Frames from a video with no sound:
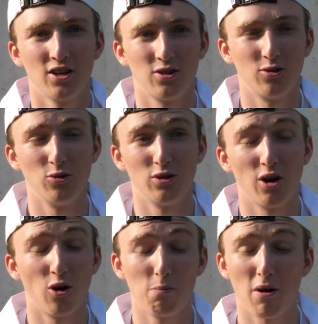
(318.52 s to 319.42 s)
do the
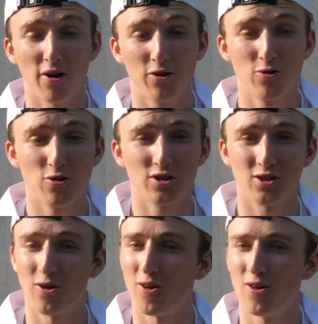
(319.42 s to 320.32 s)
whole parkour.
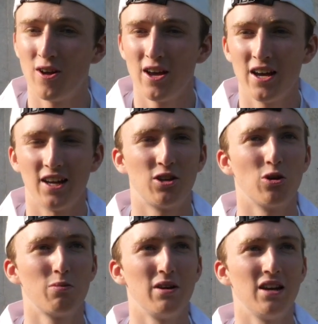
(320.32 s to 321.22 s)
So it
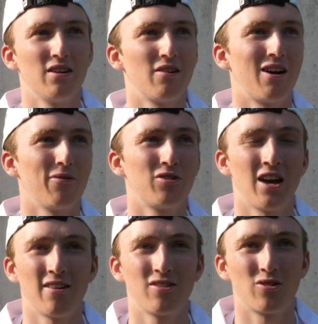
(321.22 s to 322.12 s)
took me around
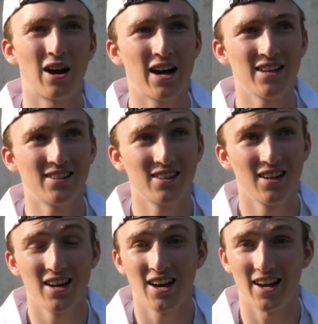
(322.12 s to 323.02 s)
10 tries
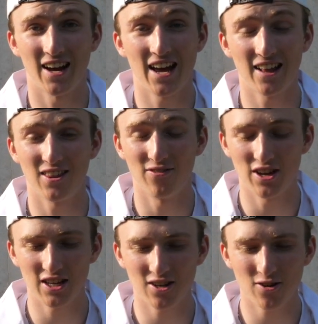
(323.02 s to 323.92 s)
and I had the
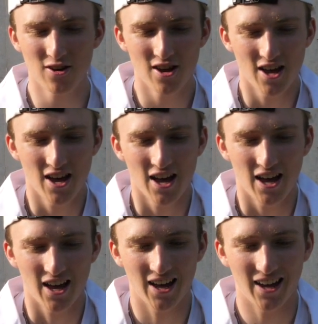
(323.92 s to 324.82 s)
video.
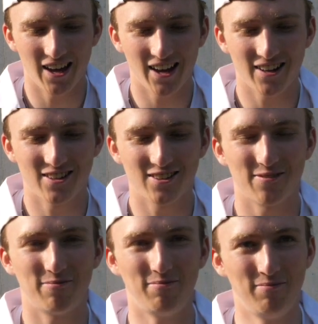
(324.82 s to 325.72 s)
And
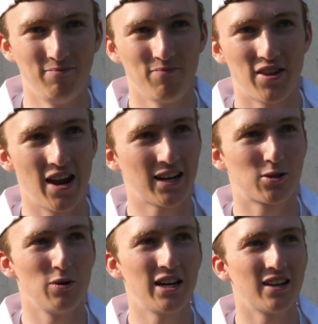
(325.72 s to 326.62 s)
the
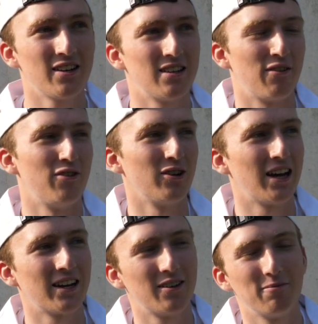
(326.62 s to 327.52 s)
next weekend I thought
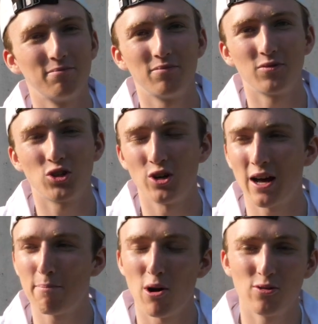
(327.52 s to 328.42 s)
like, should
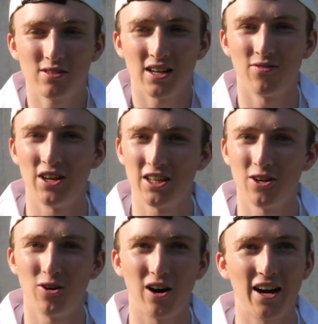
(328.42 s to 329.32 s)
I post that
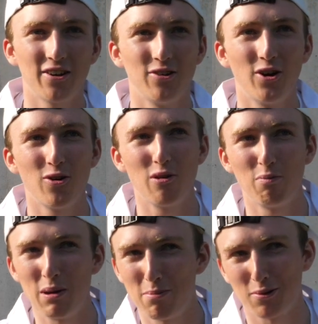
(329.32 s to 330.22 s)
video? I don't know if
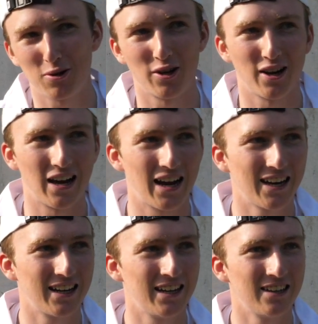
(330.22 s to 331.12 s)
people are gonna
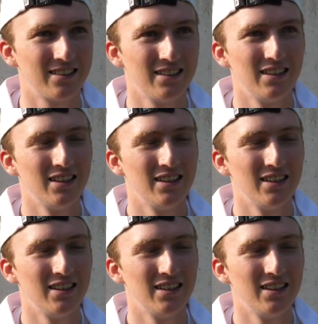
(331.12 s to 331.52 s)
like it.